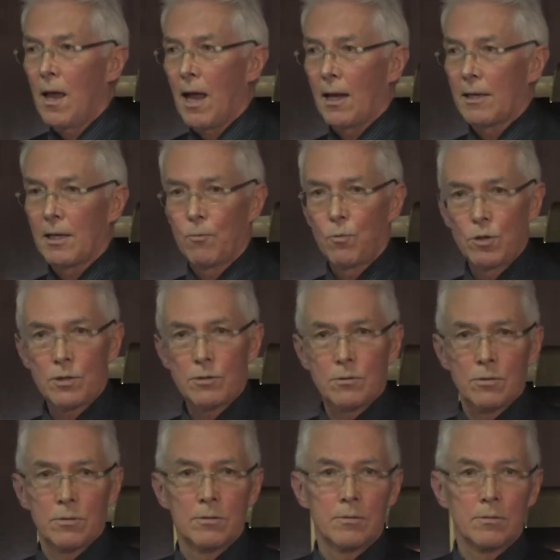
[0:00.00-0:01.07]
and it would
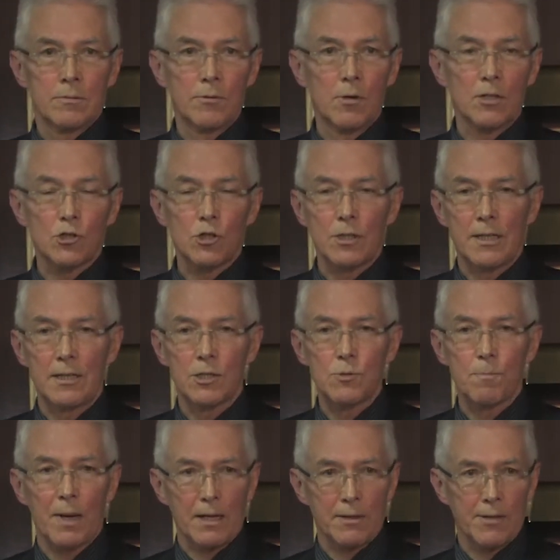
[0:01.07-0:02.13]
not in a
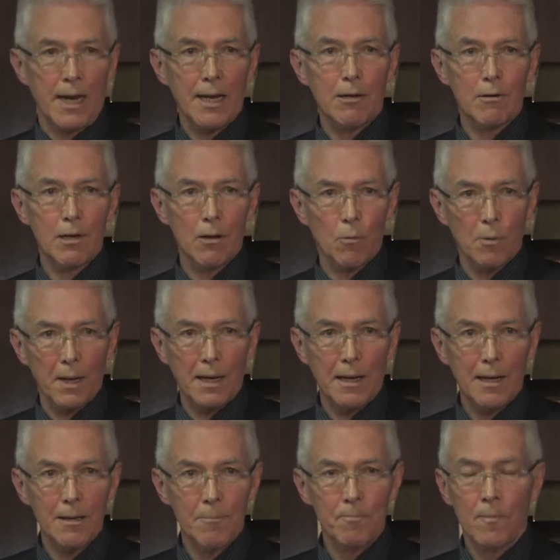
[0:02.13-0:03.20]
spectacular
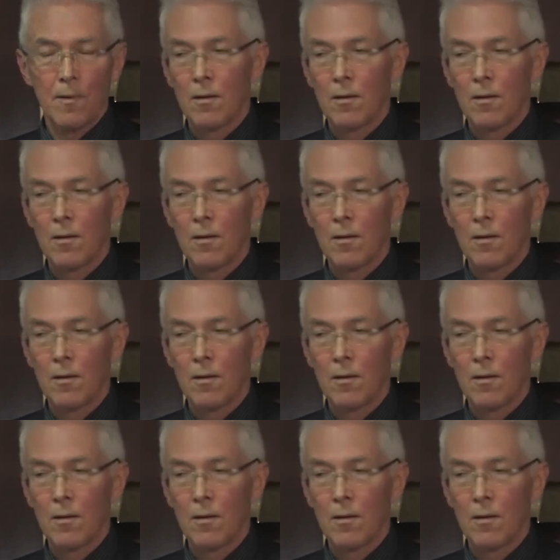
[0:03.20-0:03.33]
way,